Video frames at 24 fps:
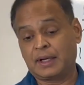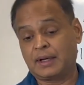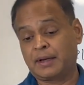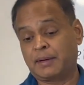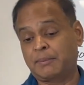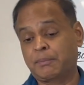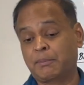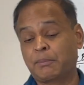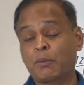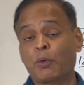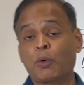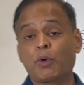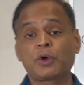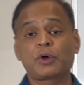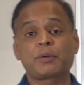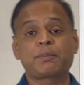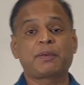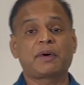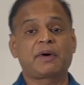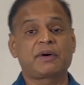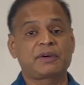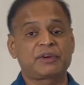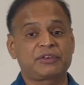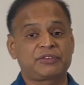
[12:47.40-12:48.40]
more
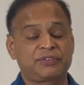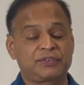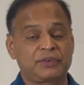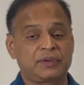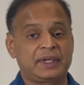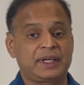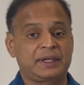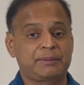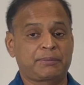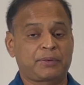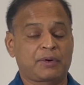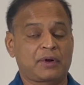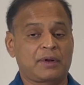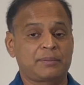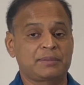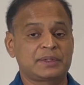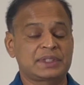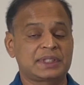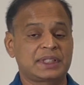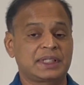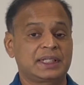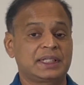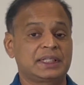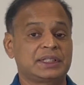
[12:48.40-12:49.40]
powerful and
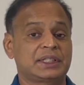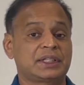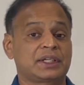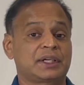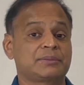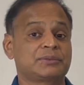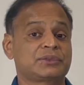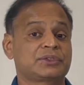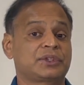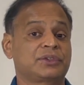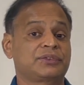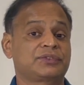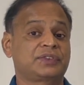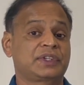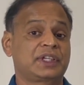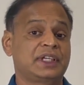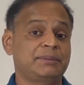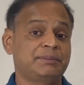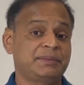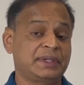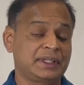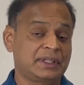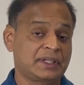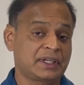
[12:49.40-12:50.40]
promising in terms of
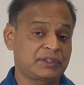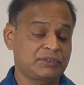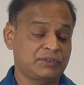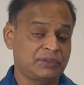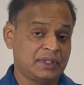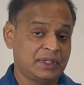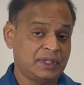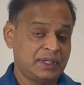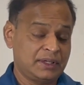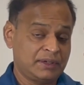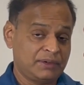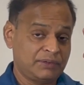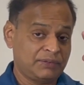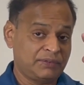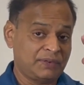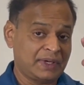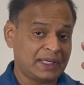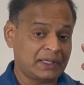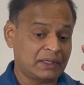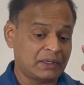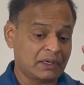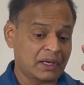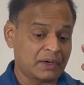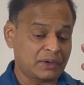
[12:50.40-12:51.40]
keeping that
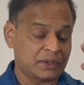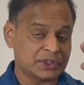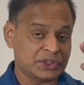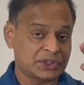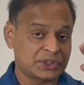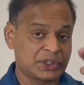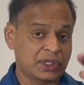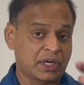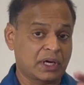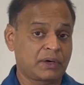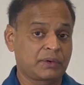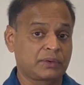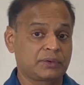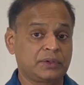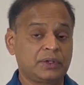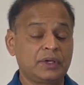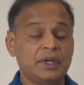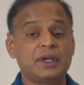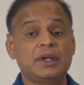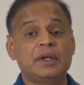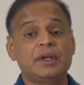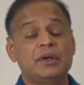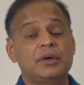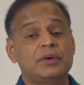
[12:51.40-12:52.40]
weight loss down,
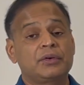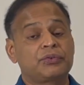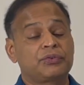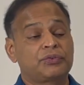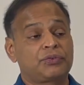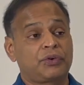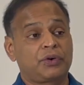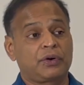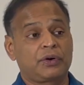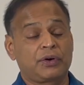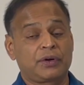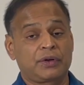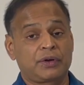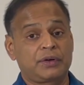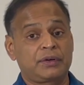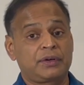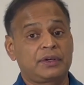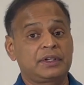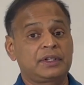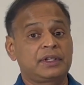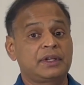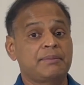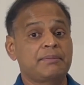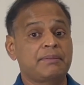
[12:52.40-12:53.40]
for
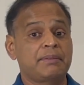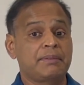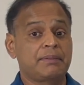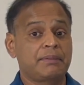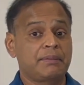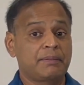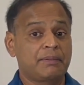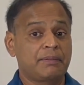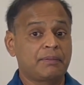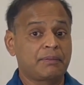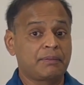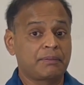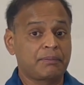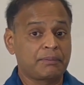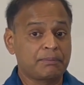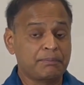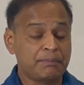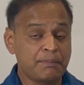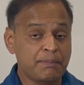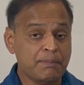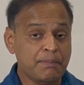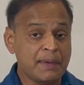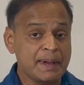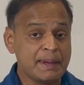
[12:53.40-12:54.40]
the
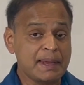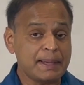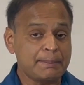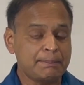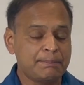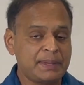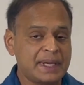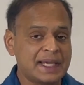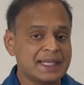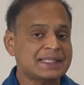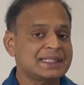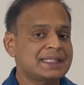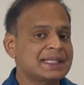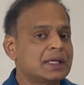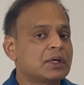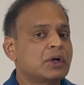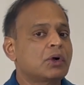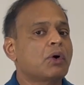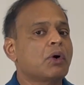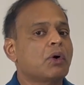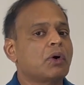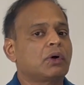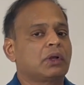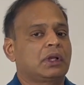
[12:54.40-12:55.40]
basic
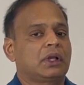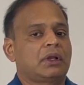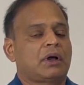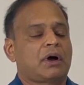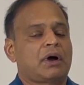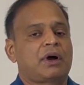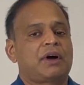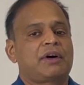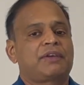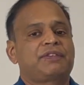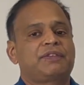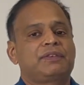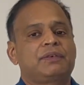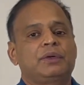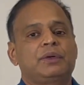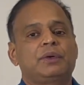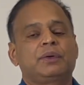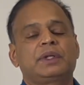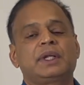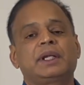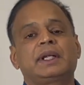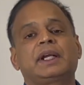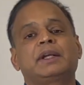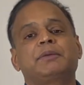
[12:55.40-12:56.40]
goal of
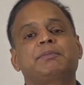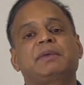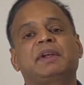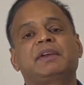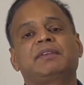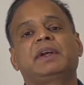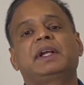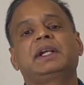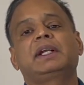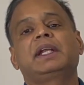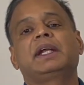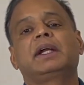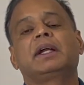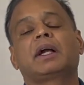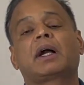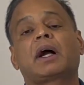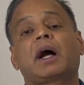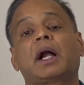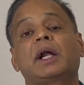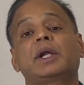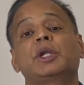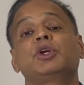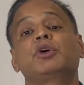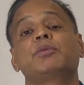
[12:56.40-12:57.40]
looking at preventing
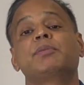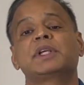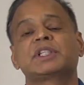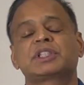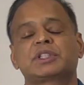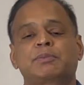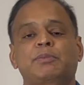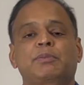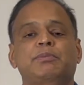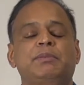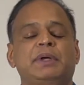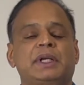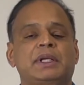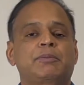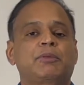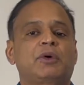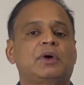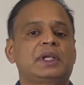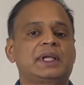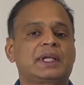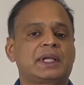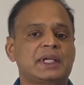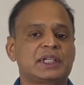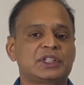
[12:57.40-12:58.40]

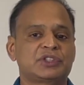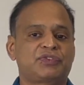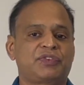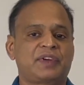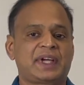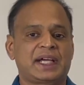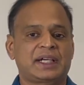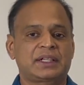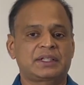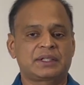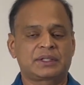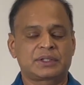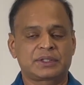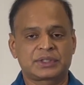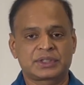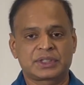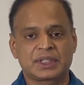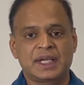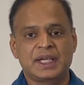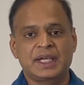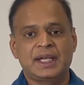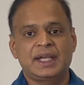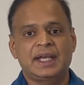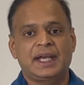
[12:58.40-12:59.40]
cardiometabolic risk factors
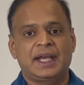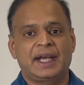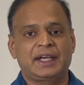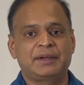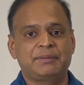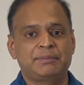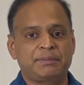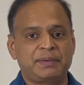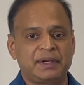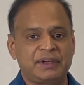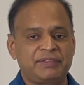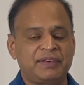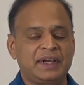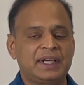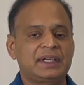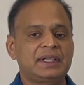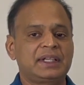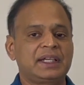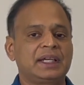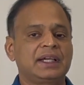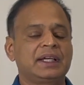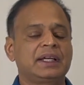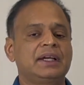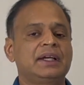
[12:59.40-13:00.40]
and
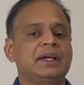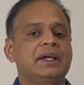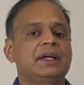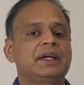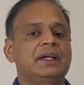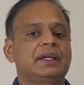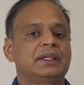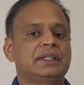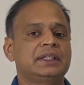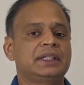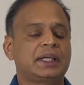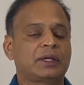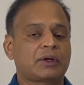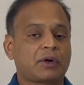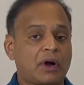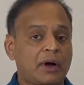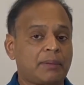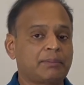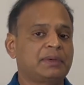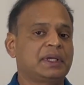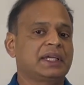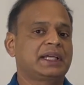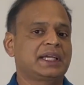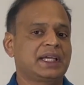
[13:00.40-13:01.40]
preventing the
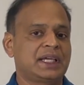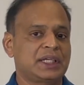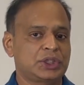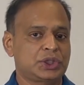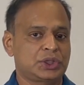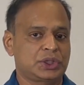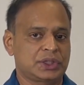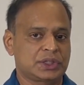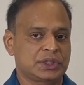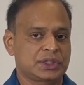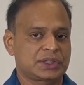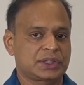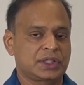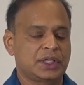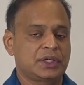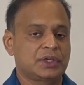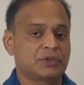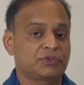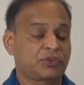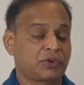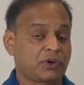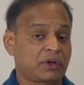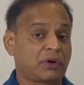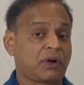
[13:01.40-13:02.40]
complications
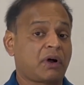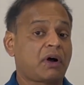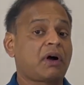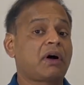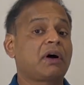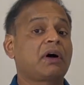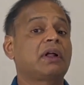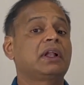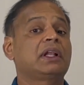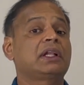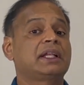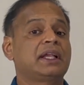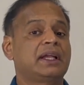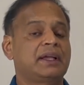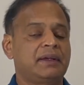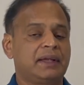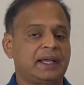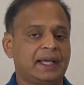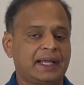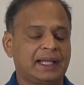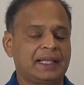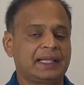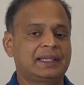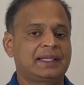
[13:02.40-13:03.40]
for all the
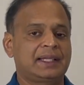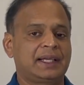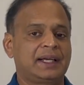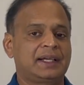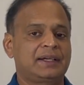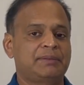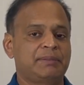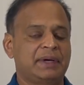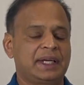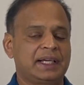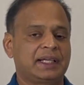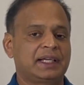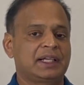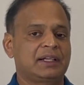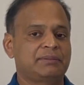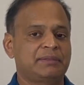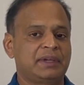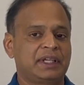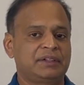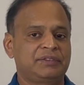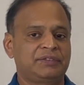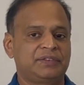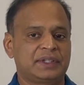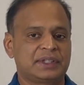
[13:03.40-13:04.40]
health and medical
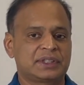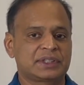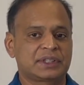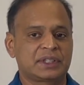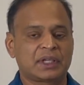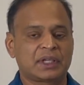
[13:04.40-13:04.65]
benefits.